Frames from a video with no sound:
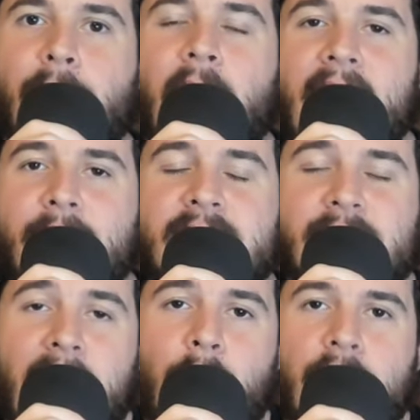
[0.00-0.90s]
I
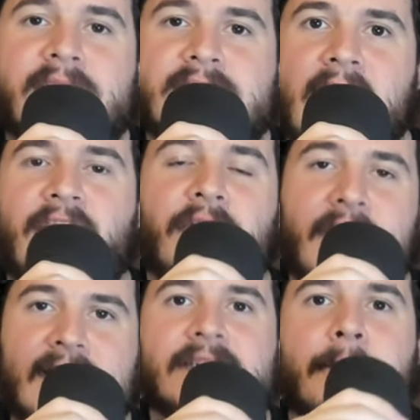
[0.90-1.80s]
would say there
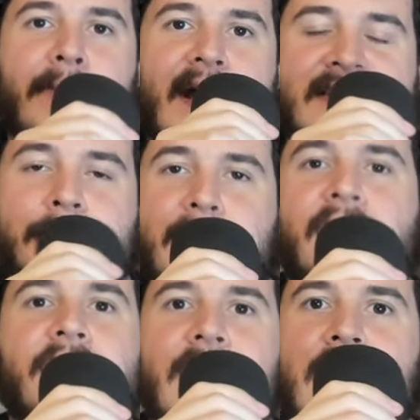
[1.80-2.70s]
is a
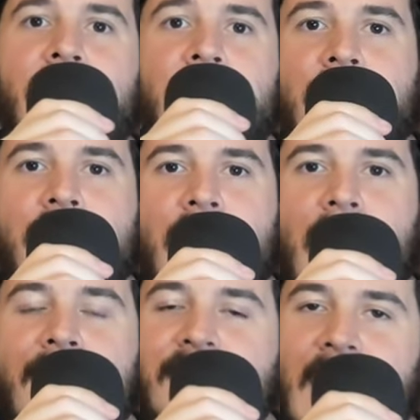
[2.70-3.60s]
possibility
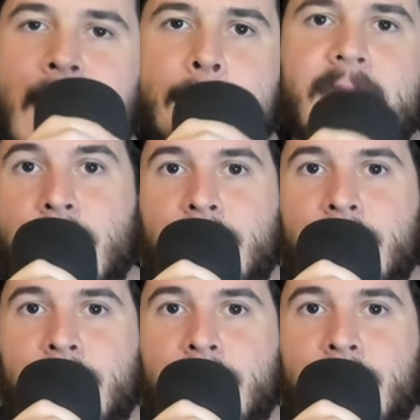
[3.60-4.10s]
of it happening.